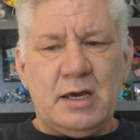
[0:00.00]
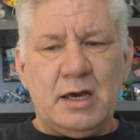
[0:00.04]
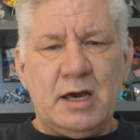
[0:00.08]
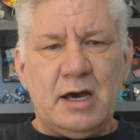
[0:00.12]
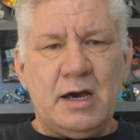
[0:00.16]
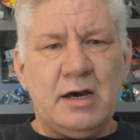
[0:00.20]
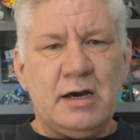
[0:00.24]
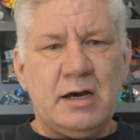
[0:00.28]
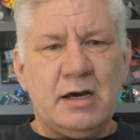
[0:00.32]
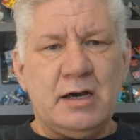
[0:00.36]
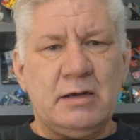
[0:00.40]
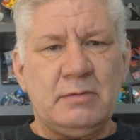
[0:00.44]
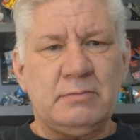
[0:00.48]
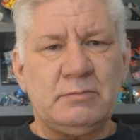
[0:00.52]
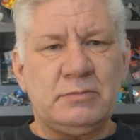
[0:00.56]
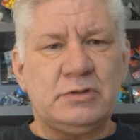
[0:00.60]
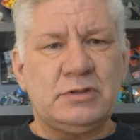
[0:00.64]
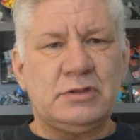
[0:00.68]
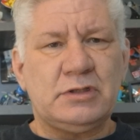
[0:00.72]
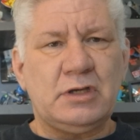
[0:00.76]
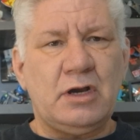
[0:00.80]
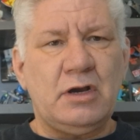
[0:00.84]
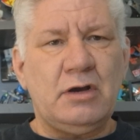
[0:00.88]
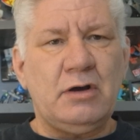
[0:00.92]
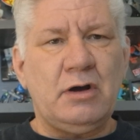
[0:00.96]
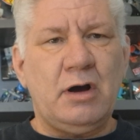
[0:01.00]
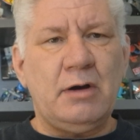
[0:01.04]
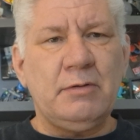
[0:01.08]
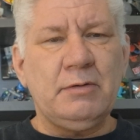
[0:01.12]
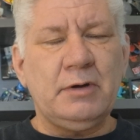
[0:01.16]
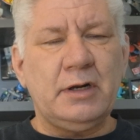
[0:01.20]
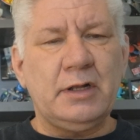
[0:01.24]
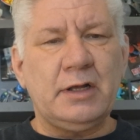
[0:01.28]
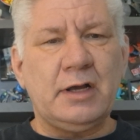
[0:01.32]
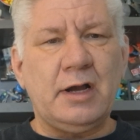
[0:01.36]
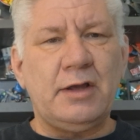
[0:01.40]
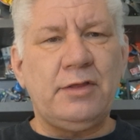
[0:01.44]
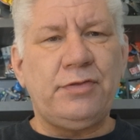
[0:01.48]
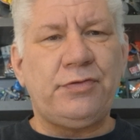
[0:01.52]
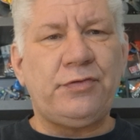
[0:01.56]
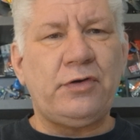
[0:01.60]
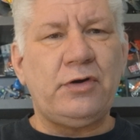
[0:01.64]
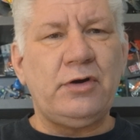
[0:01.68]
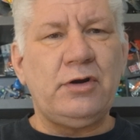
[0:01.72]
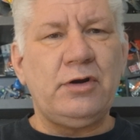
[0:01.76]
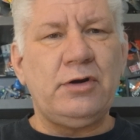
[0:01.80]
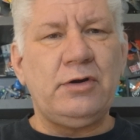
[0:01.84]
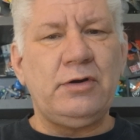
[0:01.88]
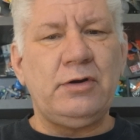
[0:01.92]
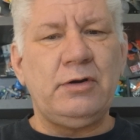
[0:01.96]
So I'm going to go
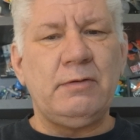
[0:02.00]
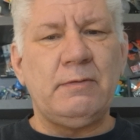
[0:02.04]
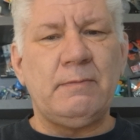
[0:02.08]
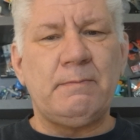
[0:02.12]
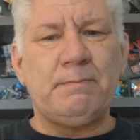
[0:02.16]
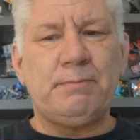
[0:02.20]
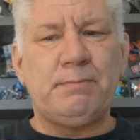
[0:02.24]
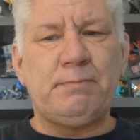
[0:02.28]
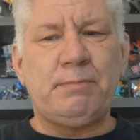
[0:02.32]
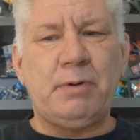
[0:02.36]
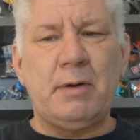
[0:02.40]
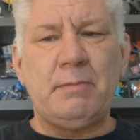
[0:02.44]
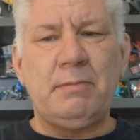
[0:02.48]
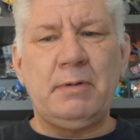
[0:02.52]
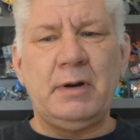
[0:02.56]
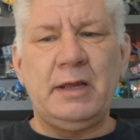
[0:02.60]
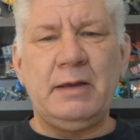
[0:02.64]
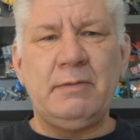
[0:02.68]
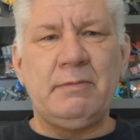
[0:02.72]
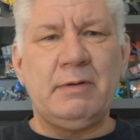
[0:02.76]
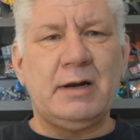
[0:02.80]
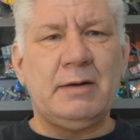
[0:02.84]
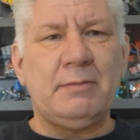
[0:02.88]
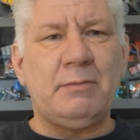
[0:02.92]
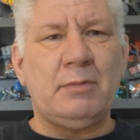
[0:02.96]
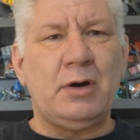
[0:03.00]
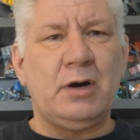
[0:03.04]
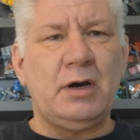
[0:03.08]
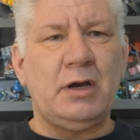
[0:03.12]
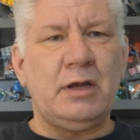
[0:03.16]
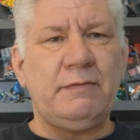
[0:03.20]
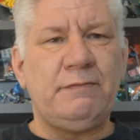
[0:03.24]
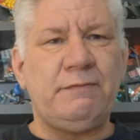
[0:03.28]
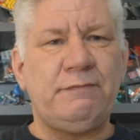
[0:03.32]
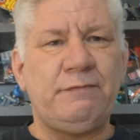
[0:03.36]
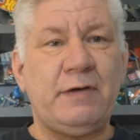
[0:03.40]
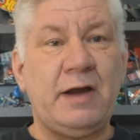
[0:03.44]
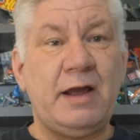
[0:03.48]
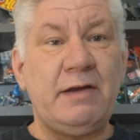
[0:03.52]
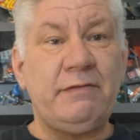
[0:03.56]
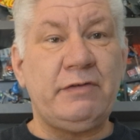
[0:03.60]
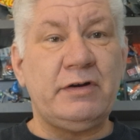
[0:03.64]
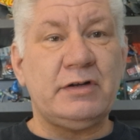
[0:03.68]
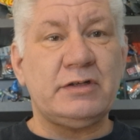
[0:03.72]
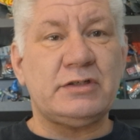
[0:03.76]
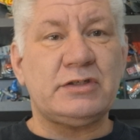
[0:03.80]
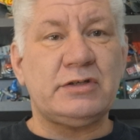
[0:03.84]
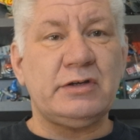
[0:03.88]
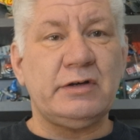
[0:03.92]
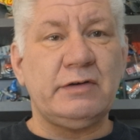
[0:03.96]
through probably one of my
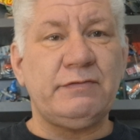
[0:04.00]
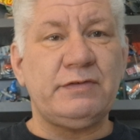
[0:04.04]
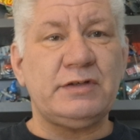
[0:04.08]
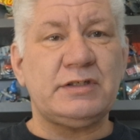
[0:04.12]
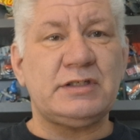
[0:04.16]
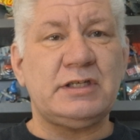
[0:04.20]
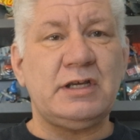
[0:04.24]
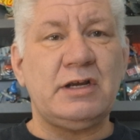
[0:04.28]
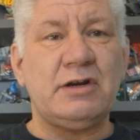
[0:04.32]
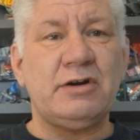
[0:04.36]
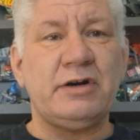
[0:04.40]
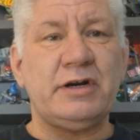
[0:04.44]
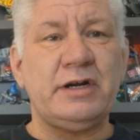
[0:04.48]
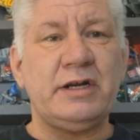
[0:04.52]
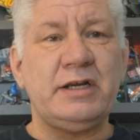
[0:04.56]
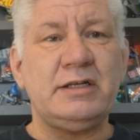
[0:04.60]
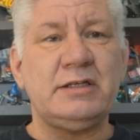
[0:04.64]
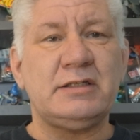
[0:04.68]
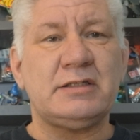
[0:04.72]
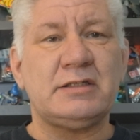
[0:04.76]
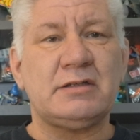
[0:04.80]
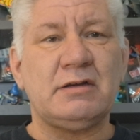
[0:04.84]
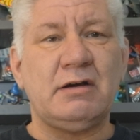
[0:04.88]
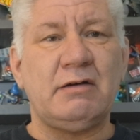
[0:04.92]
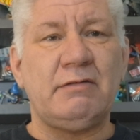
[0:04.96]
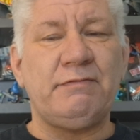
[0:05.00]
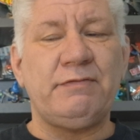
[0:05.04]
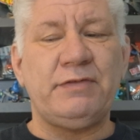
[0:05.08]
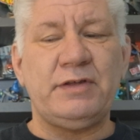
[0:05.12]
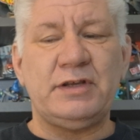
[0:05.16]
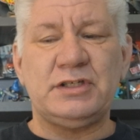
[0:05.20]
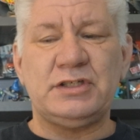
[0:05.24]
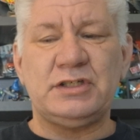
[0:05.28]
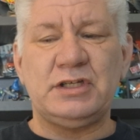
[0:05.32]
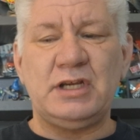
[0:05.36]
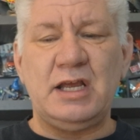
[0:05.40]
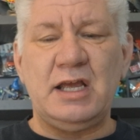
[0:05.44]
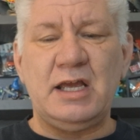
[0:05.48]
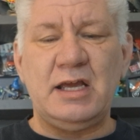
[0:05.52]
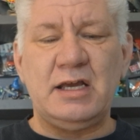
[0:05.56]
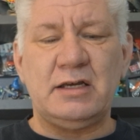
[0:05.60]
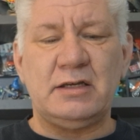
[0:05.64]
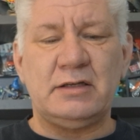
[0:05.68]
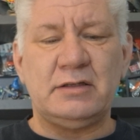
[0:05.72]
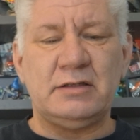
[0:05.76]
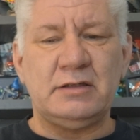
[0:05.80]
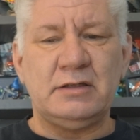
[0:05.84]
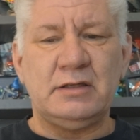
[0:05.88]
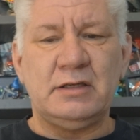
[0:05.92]
favourite silver series of this year.